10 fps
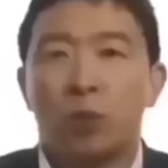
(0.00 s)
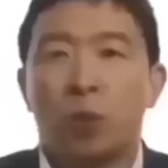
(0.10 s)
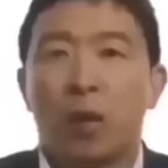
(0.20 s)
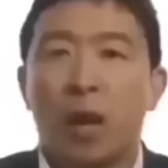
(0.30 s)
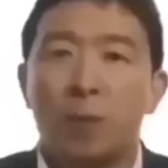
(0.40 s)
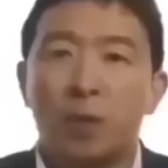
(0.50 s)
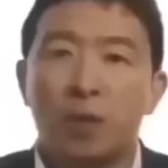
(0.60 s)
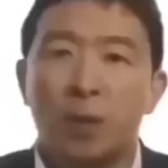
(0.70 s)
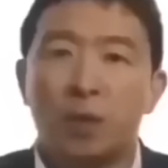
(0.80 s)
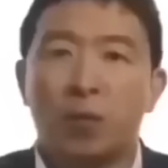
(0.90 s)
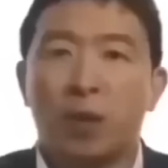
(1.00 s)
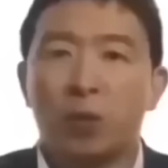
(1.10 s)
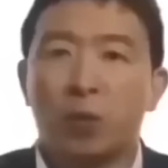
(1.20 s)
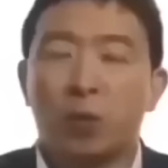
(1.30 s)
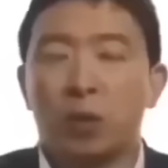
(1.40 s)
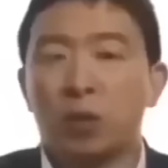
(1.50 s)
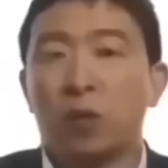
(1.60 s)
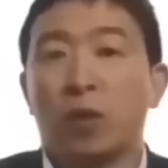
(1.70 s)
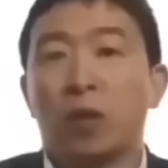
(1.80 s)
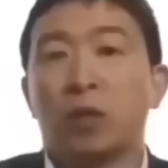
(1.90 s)
what happened to the manufacturing workers is a
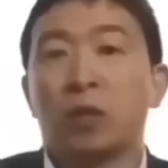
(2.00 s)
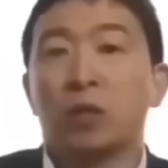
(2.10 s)
very clear